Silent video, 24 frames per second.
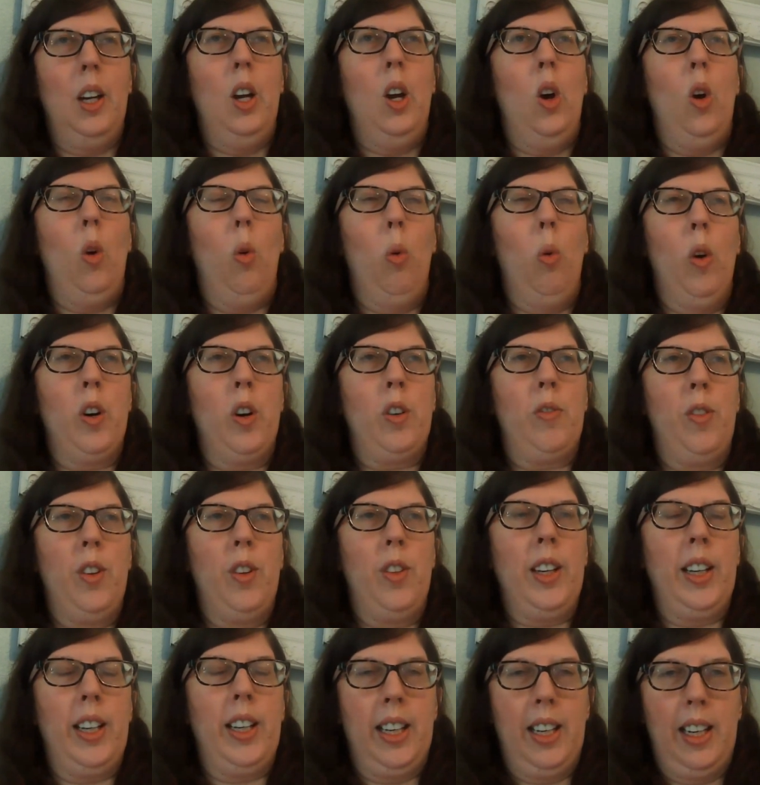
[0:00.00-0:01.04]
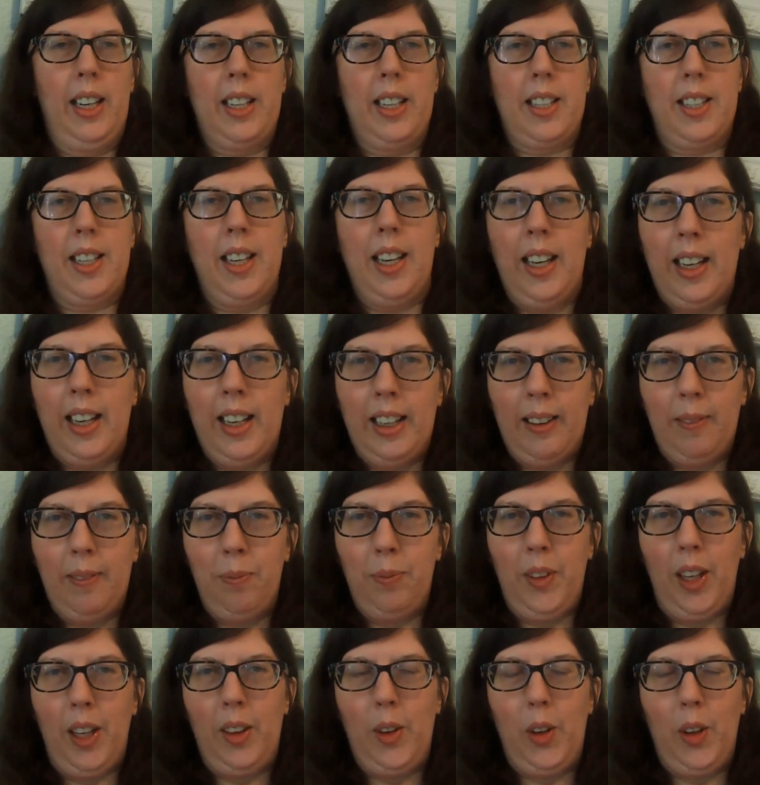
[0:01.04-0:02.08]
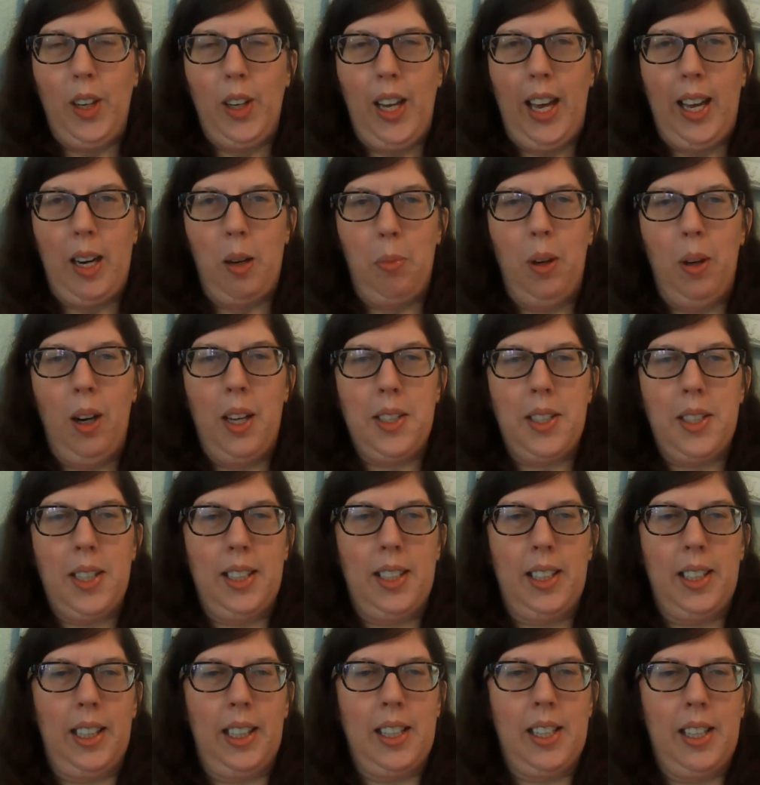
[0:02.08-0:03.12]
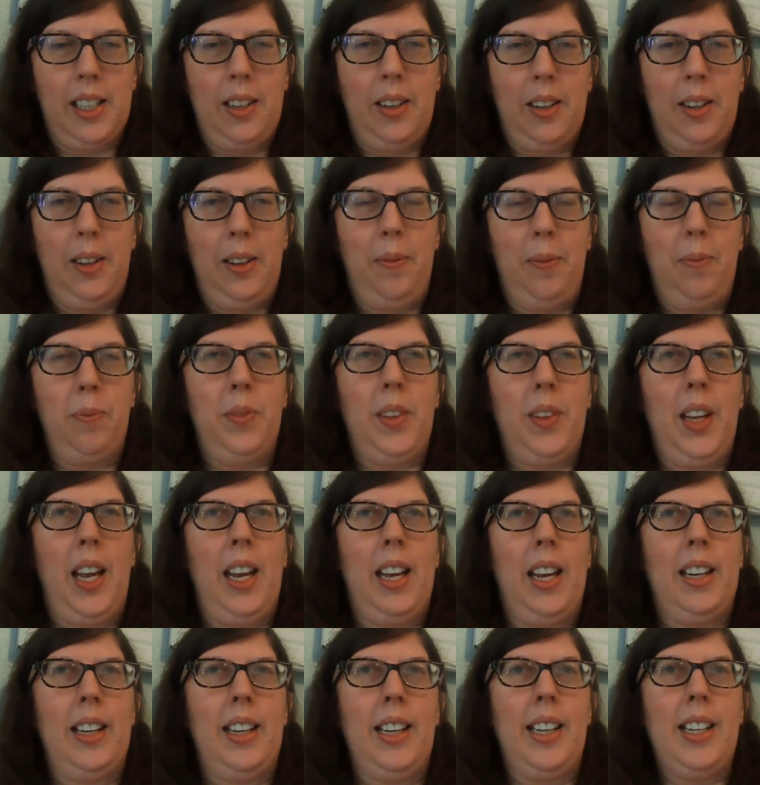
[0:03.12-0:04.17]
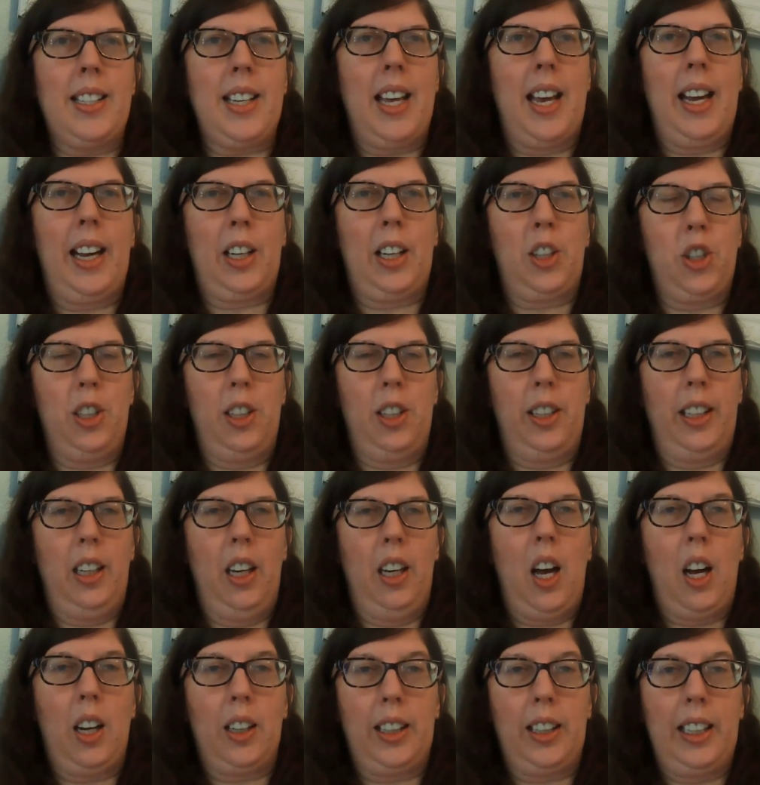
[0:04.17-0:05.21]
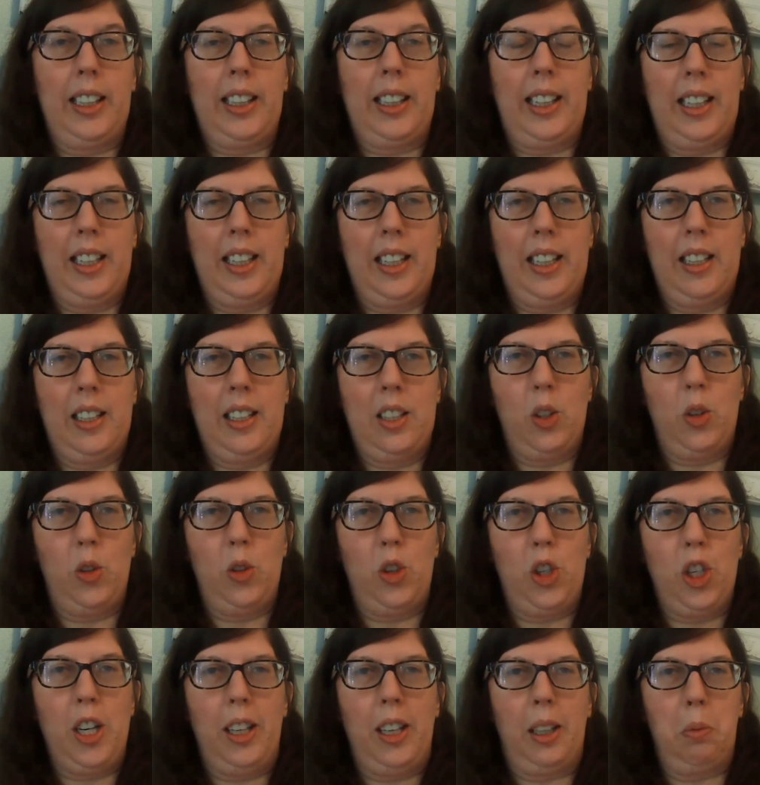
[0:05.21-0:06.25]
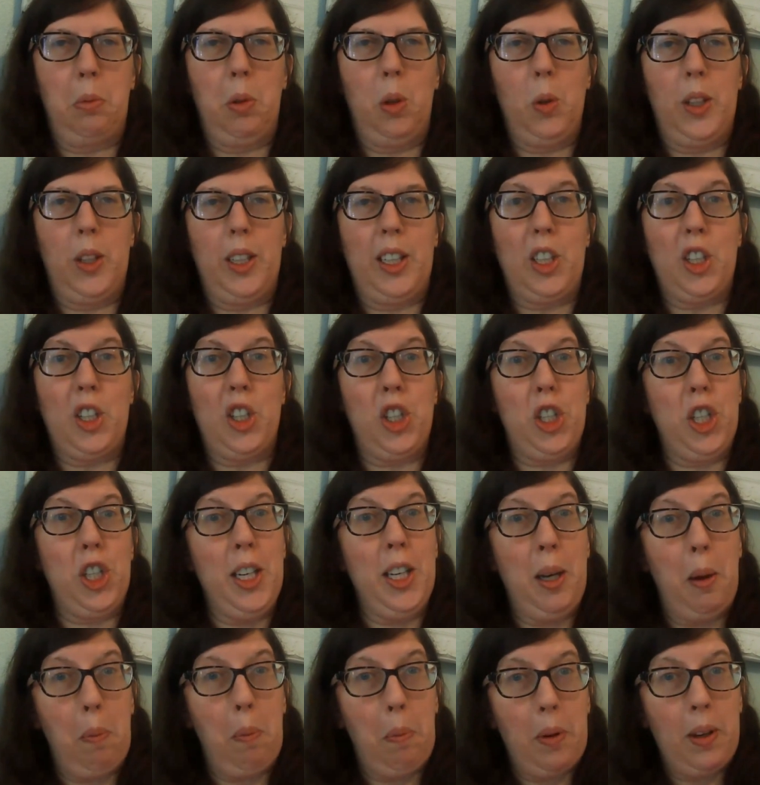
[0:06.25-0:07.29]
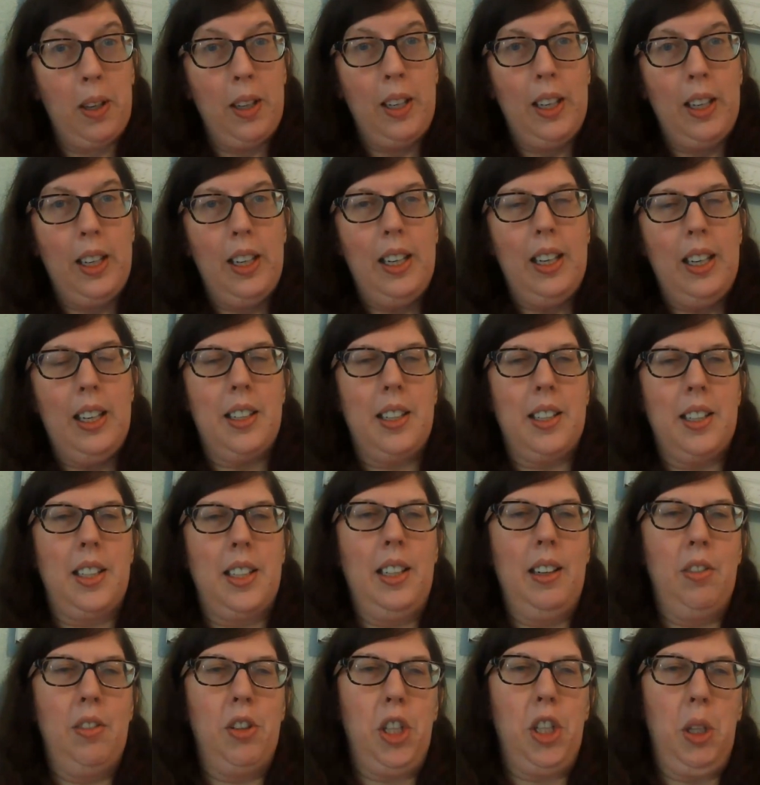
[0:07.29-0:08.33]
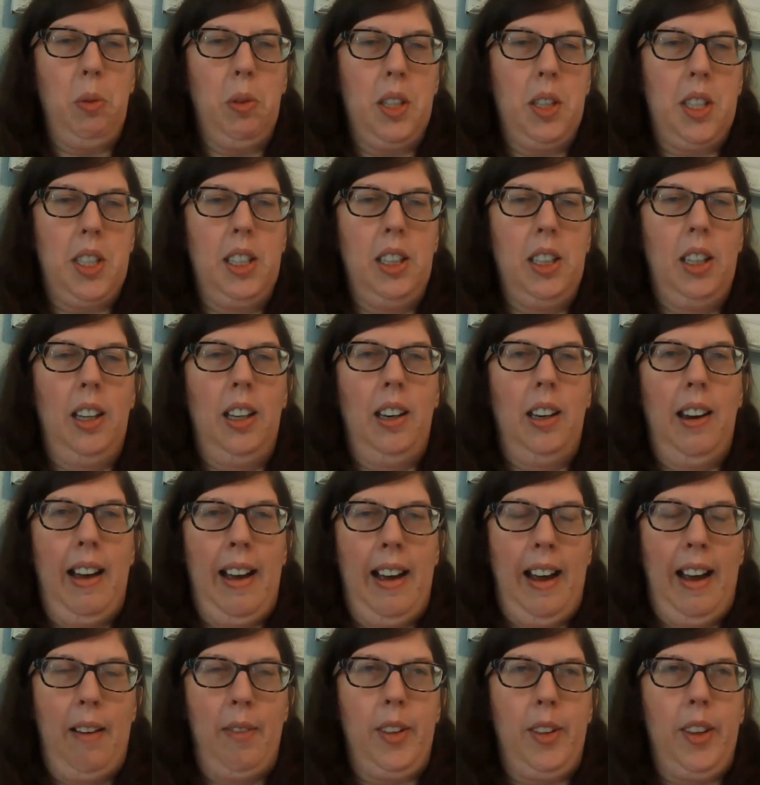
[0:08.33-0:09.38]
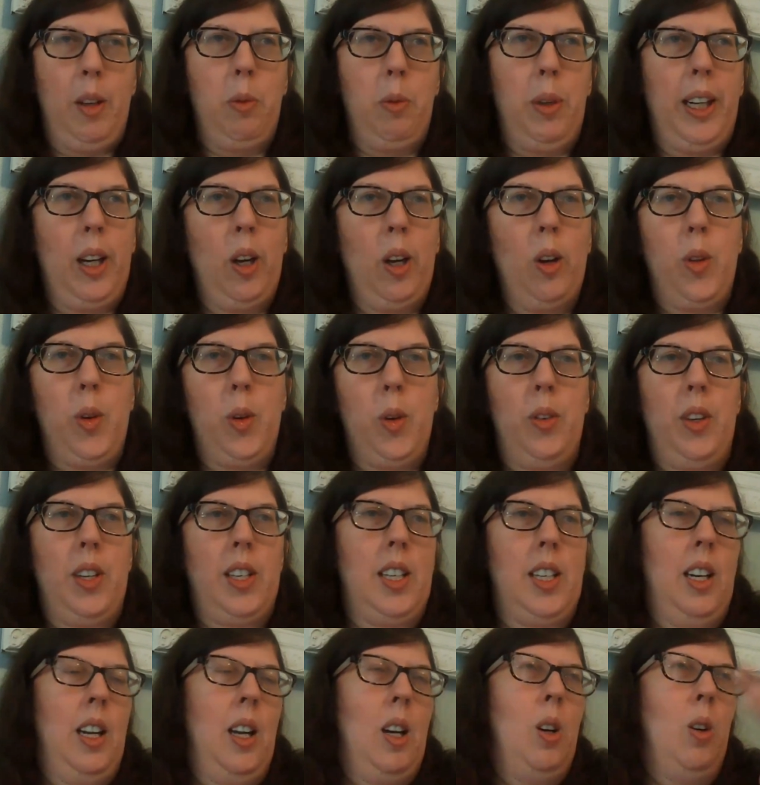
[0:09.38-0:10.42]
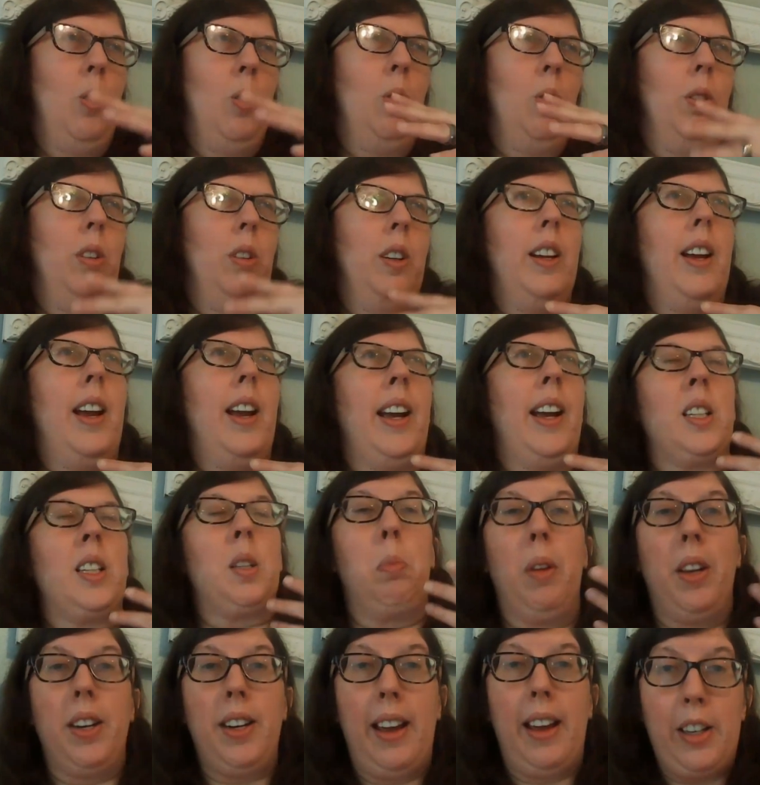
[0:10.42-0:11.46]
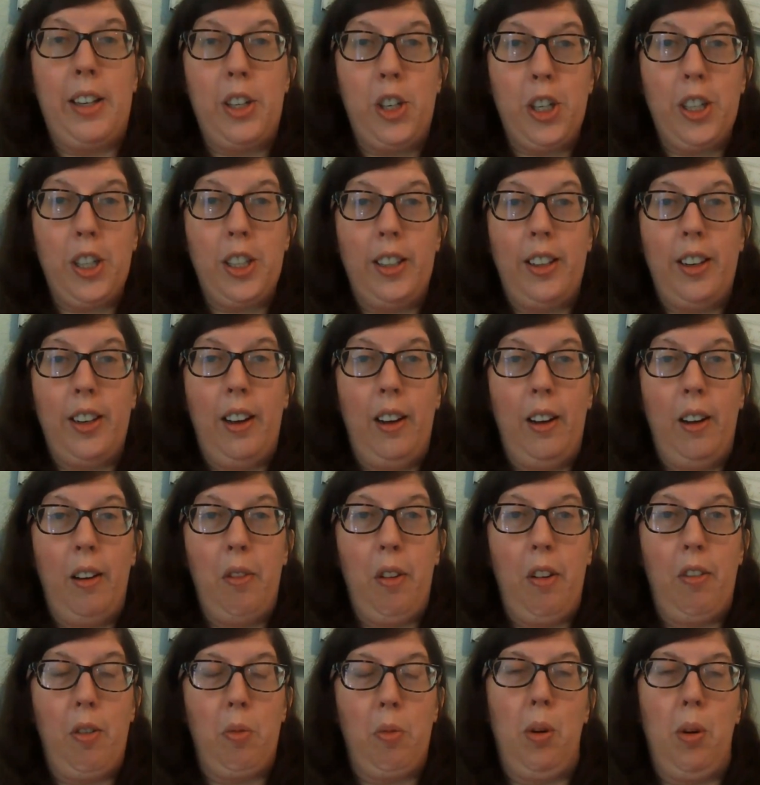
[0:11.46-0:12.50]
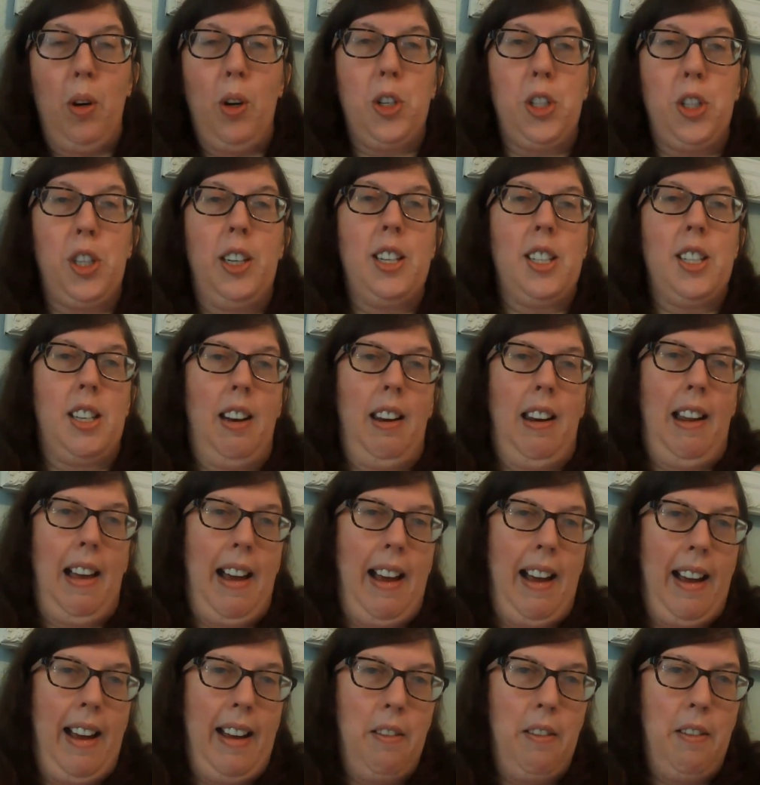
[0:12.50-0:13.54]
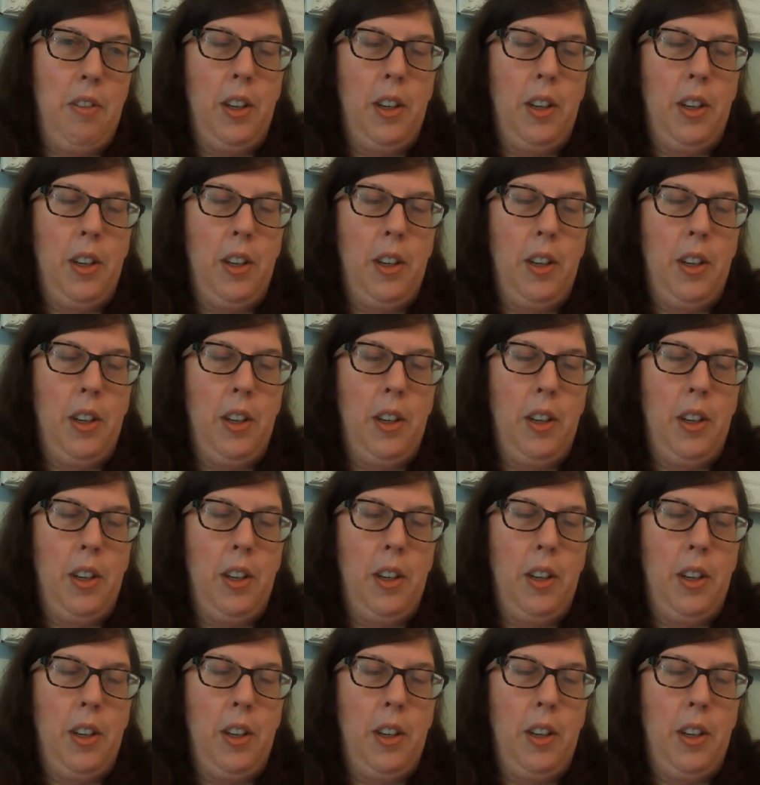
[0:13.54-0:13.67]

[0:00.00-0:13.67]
worked for the NSA in their data processing center, and he's actually logging in to check Marie's chip to see if she was still alive. And then we go through this long explanation of if a person is alive,